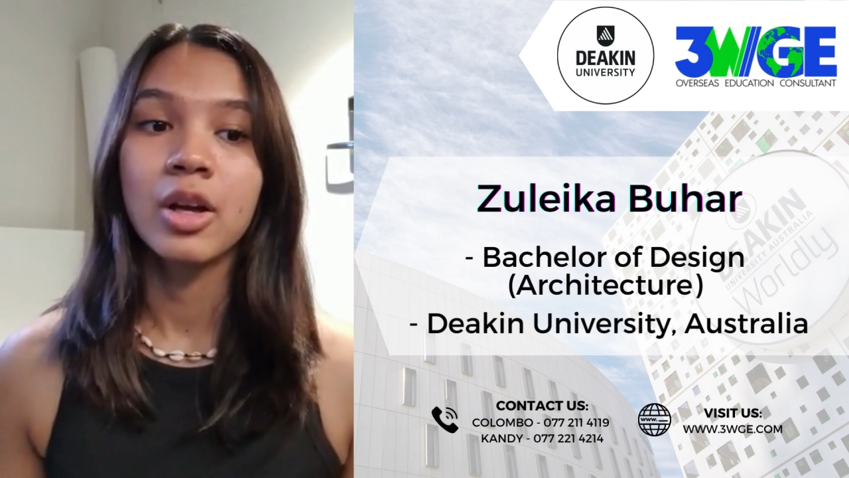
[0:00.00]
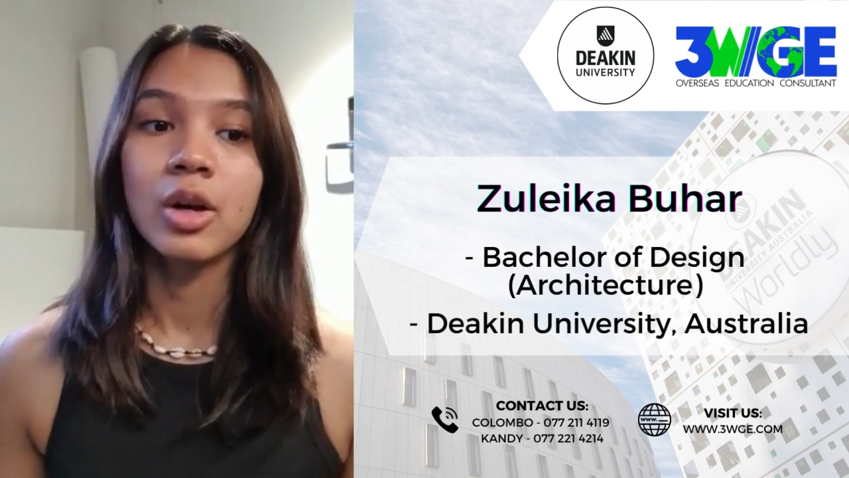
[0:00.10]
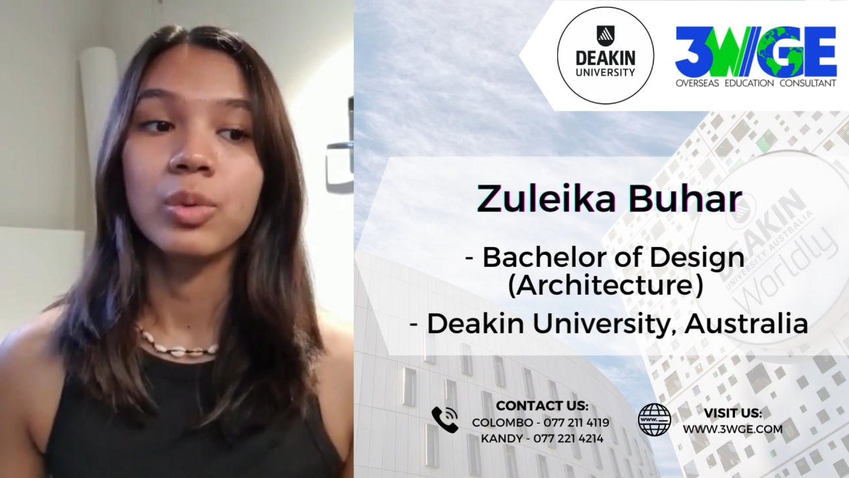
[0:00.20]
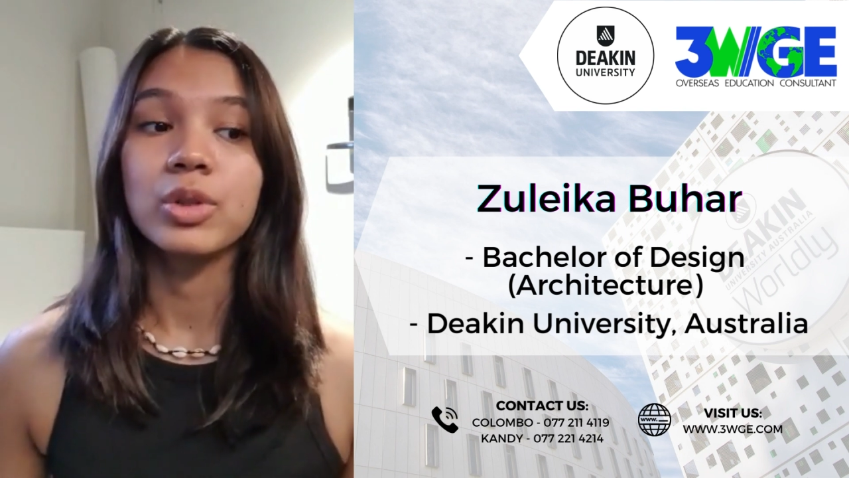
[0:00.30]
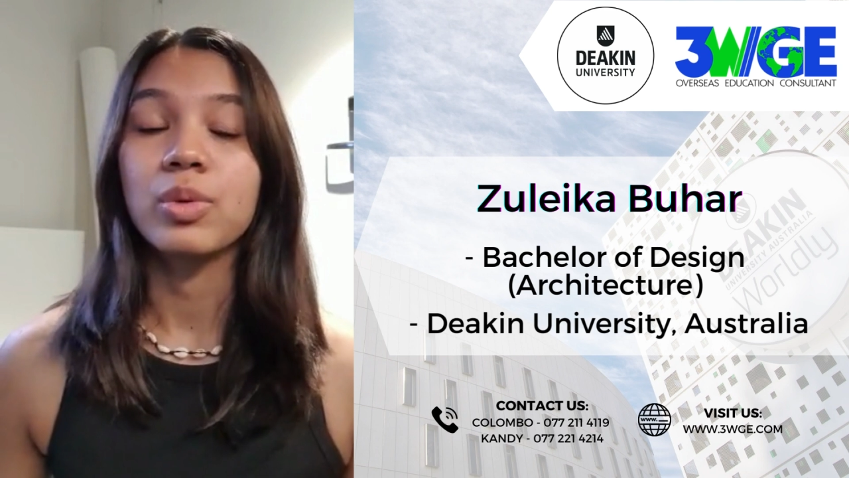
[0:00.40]

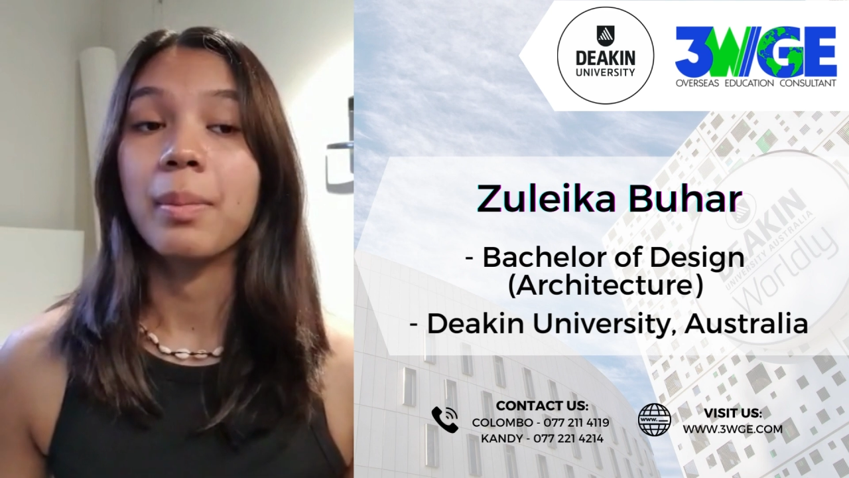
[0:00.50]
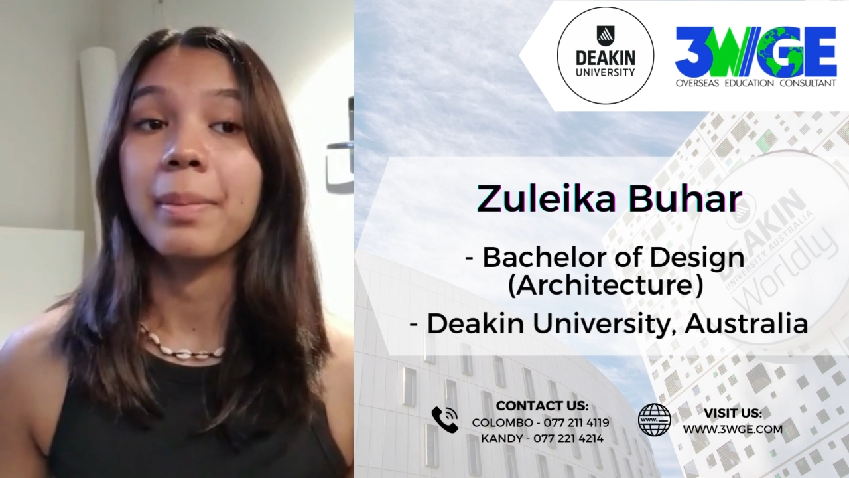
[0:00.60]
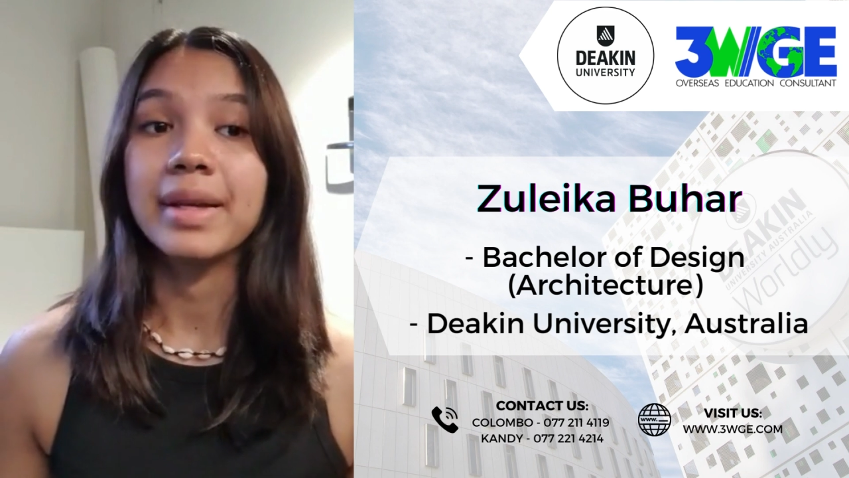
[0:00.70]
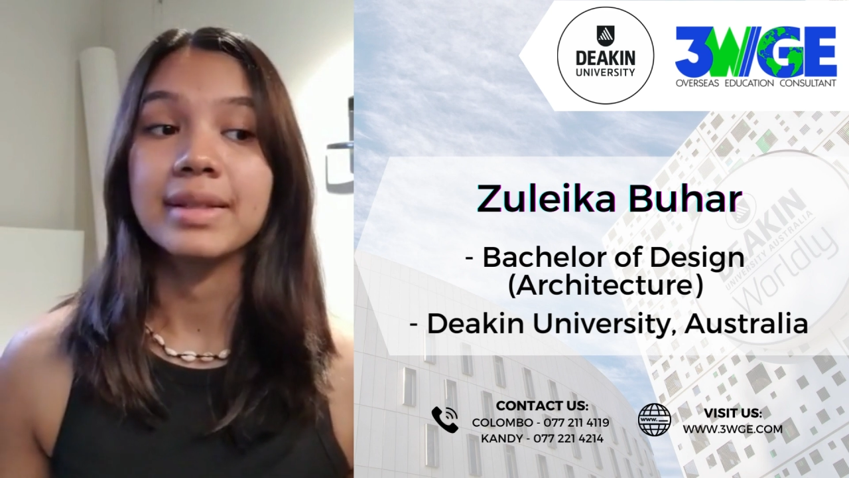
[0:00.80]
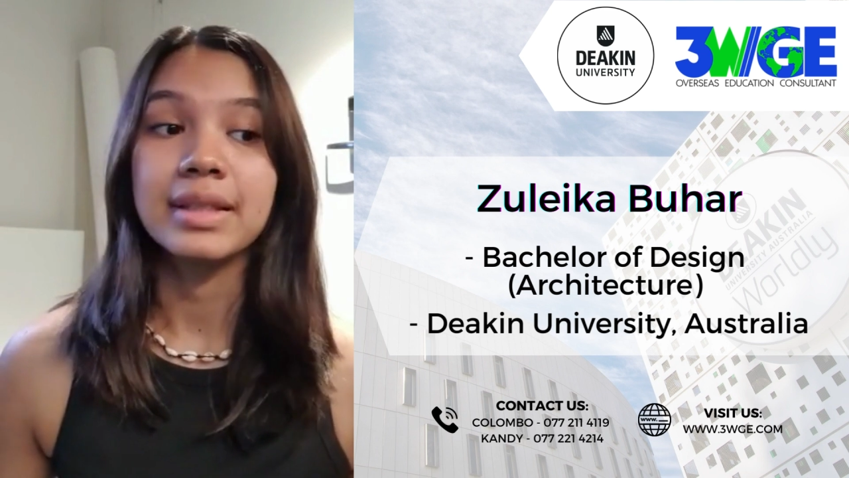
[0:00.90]
which were
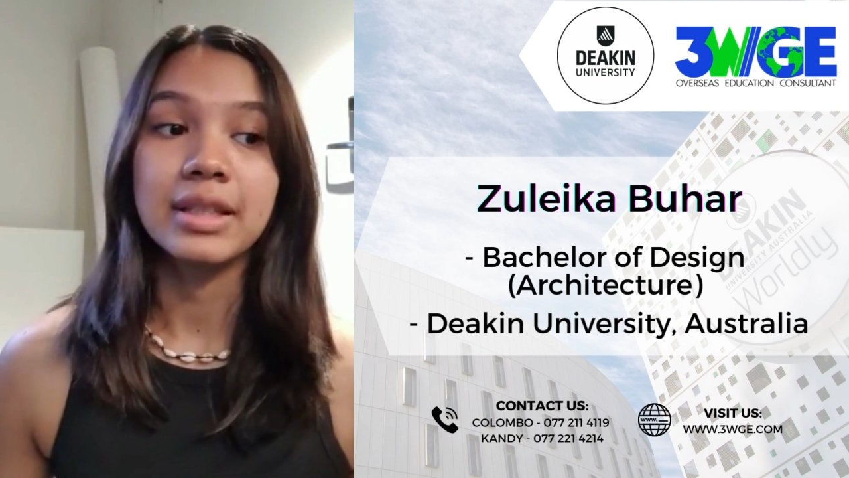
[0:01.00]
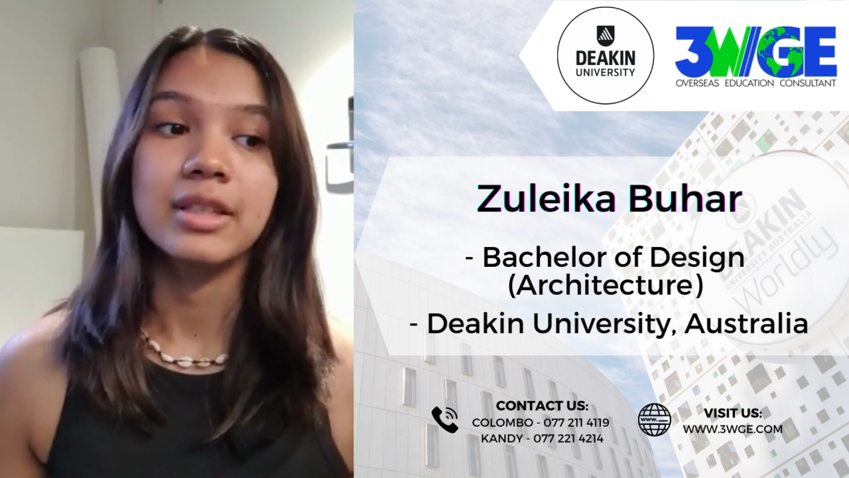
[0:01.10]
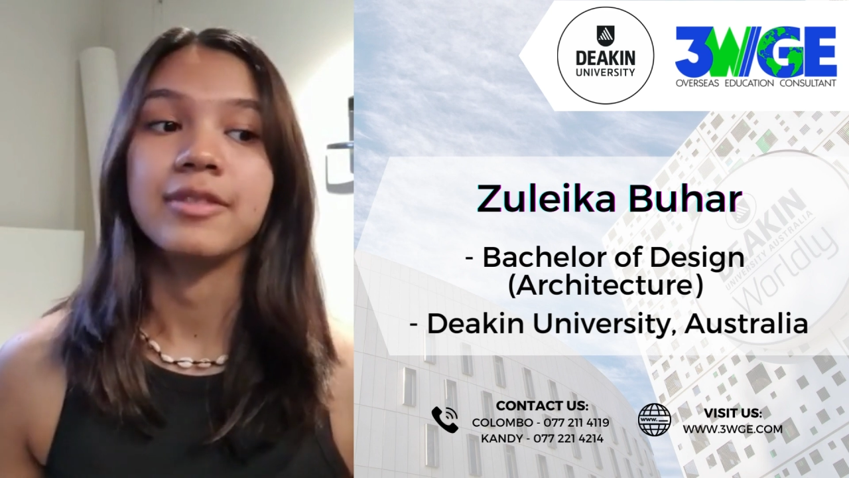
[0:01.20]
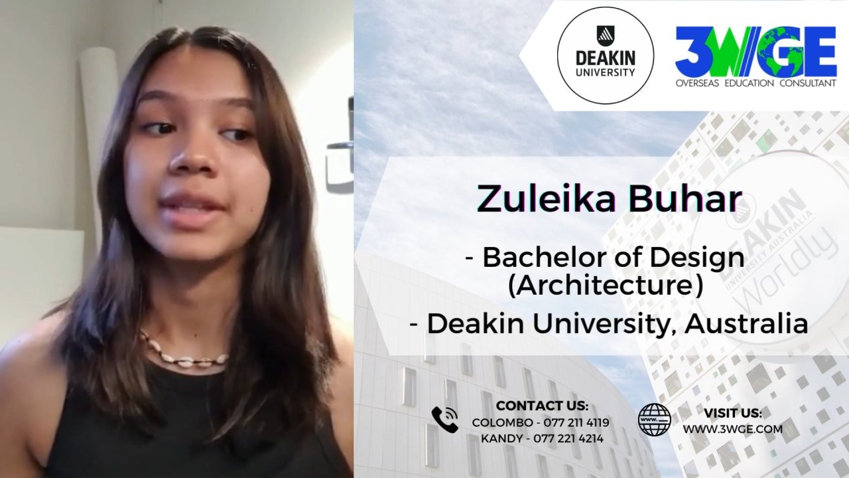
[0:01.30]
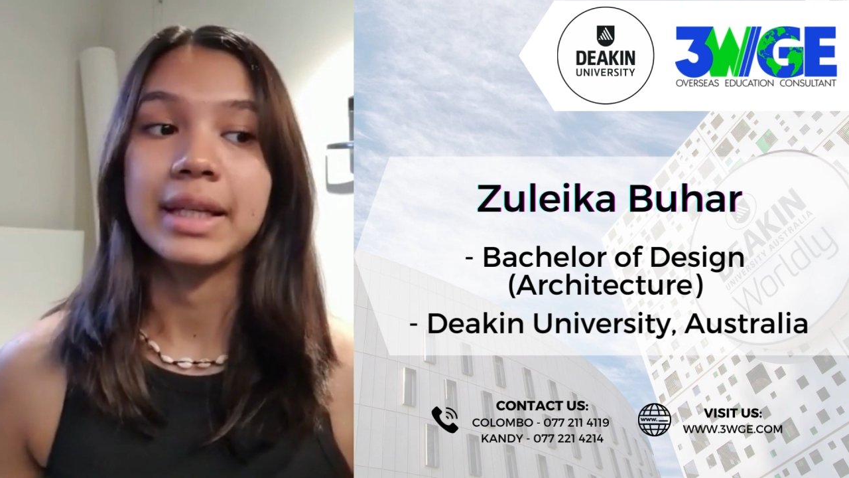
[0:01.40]
best needed
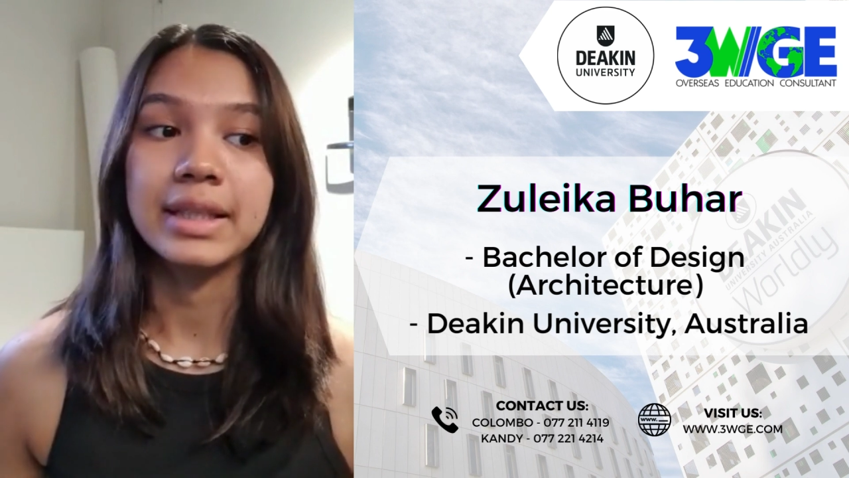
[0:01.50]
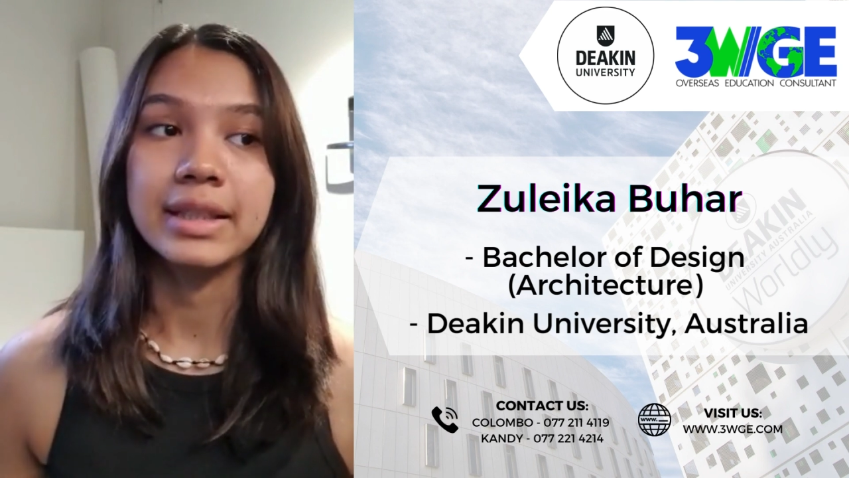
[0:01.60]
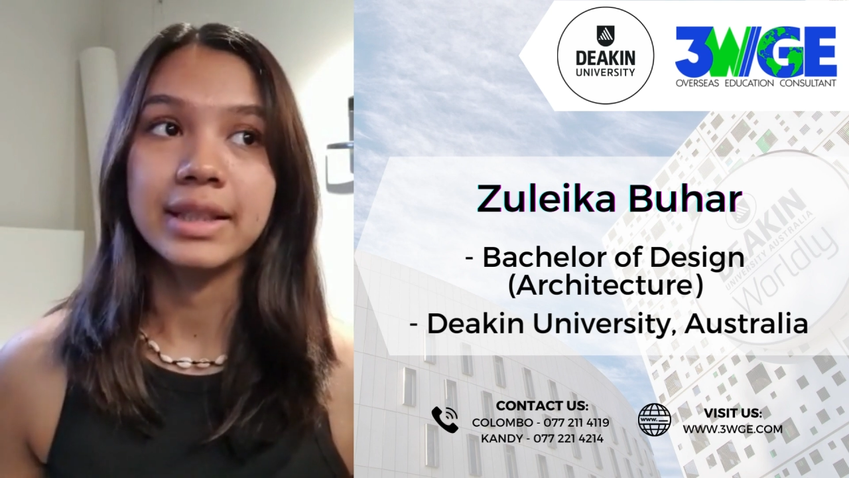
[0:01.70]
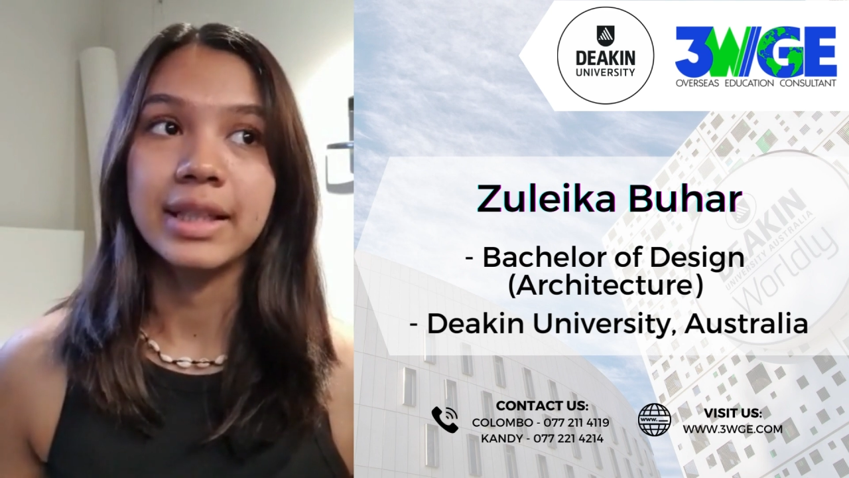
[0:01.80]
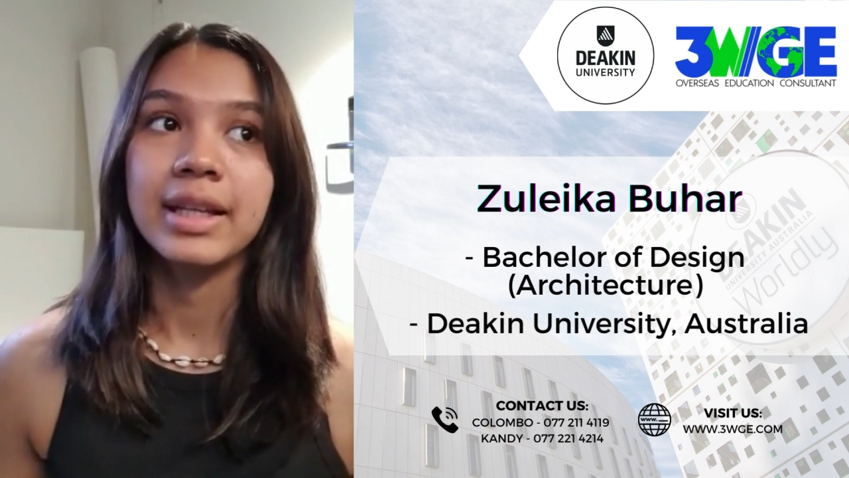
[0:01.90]
for that
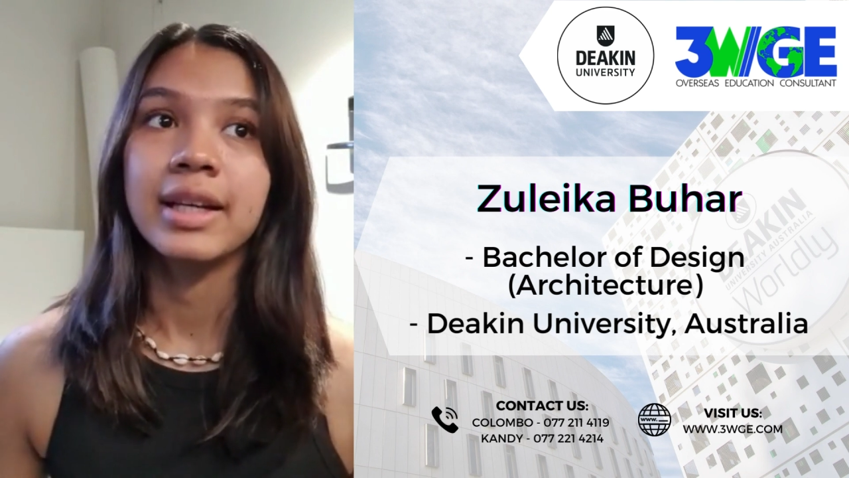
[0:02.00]
degree,